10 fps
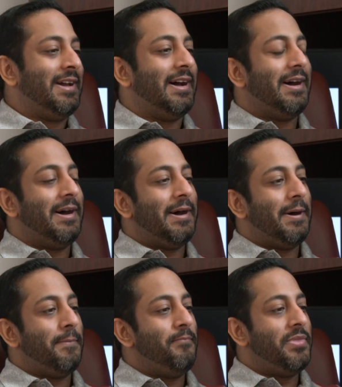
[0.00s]

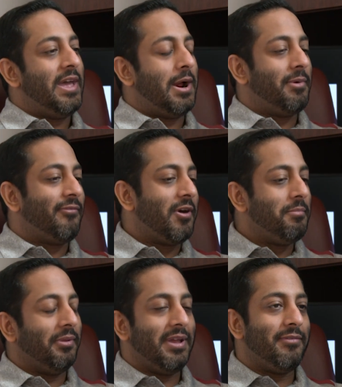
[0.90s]
And I'm a
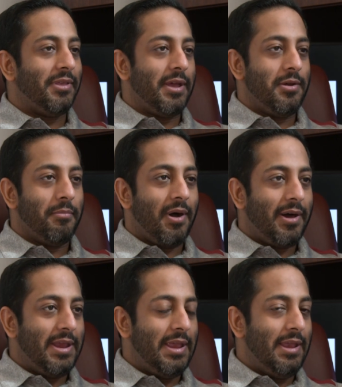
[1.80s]
firm believer that your
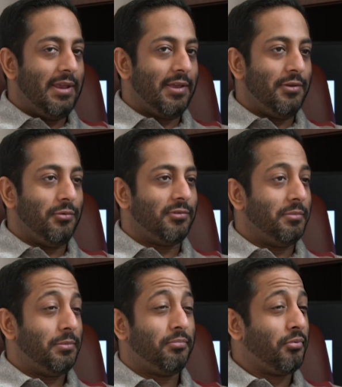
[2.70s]
body can do
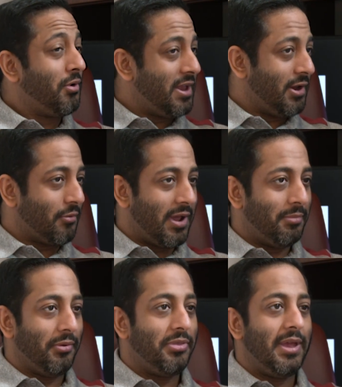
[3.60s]
some pretty
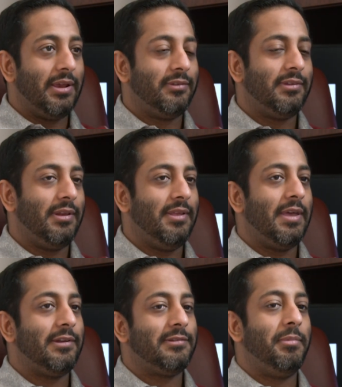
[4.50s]
incredible things, and
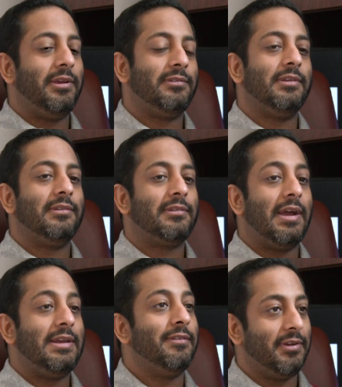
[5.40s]
that's based in
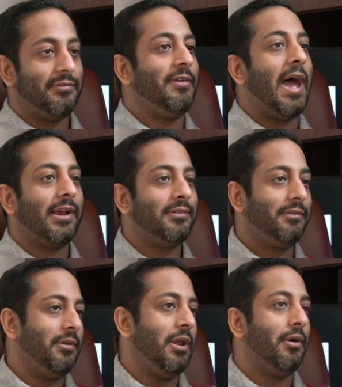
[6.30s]
scientific fact,
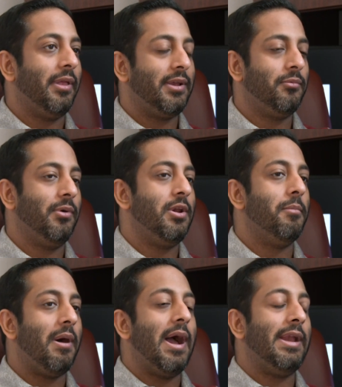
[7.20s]
like what your
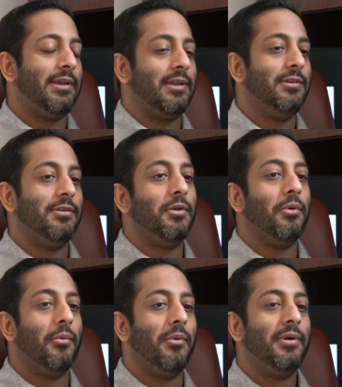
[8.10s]
mind can
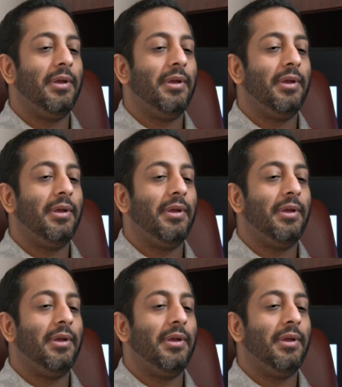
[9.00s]
do